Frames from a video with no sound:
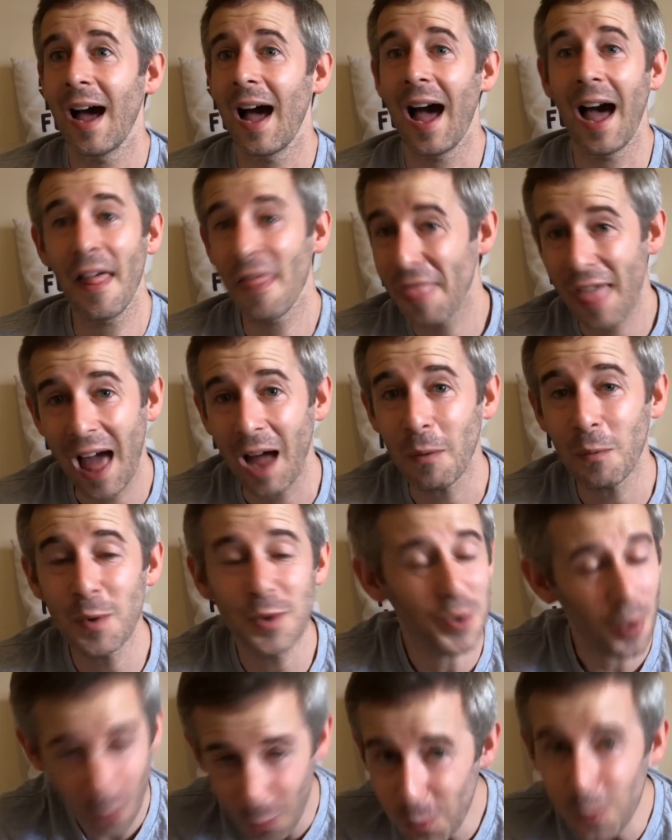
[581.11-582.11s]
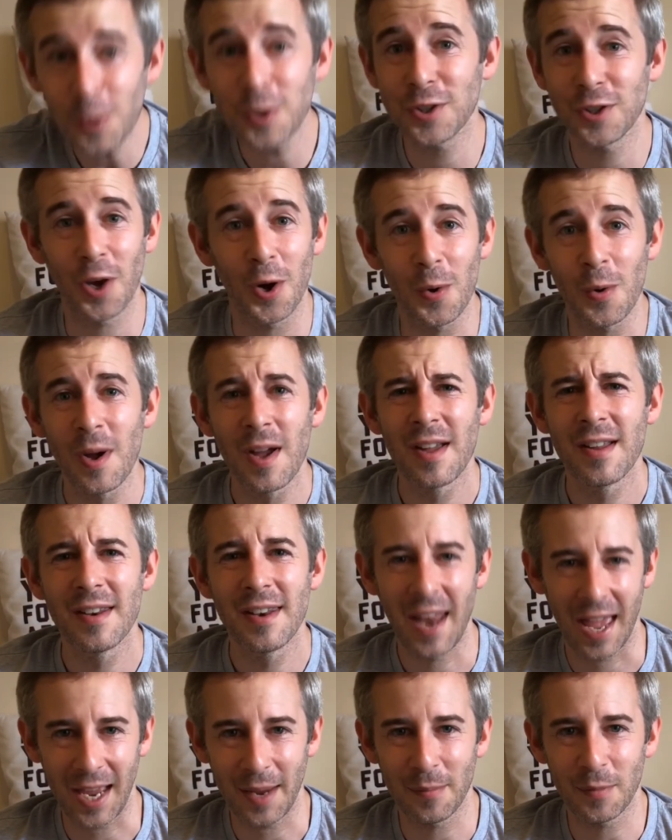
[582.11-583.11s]
And that was also
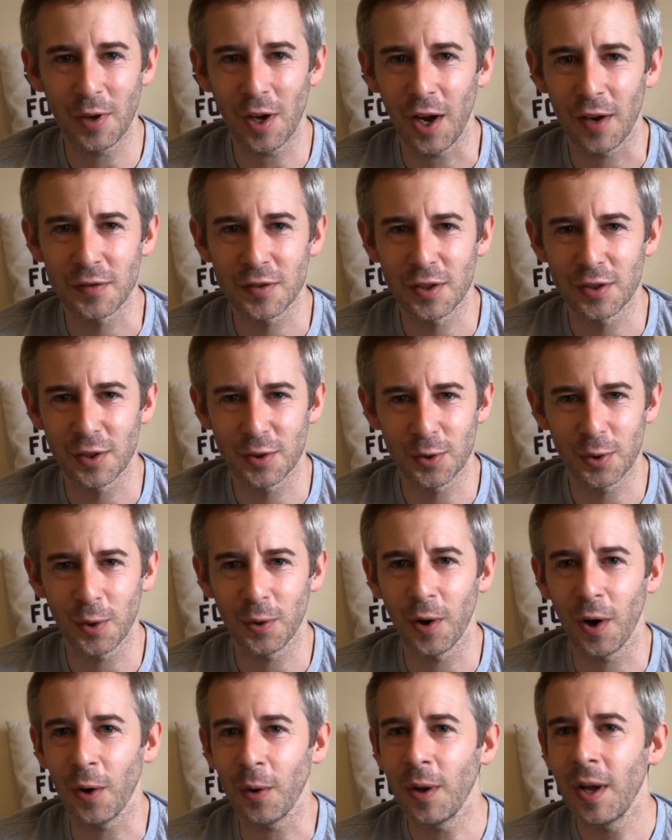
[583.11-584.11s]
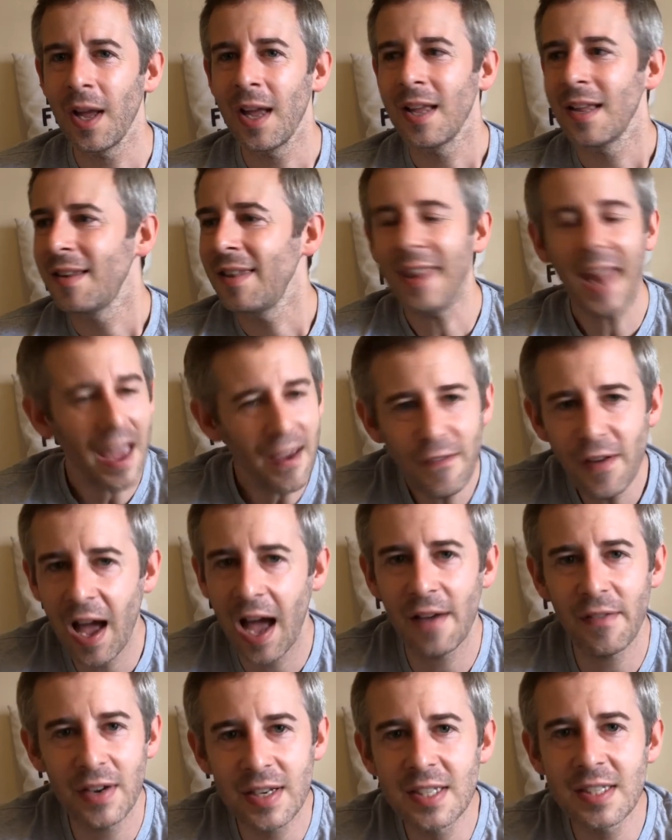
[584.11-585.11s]
named after Totoro. Never
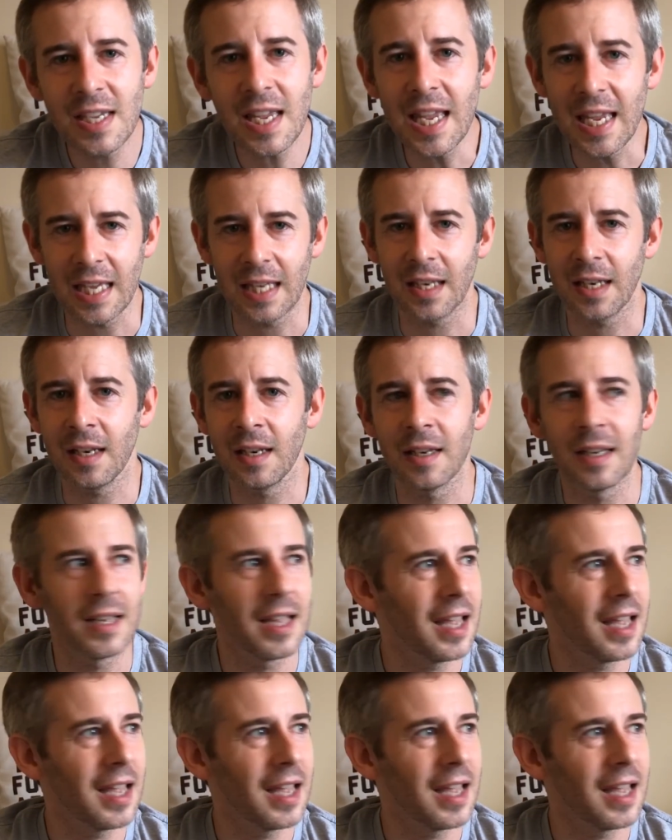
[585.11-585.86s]
have I seen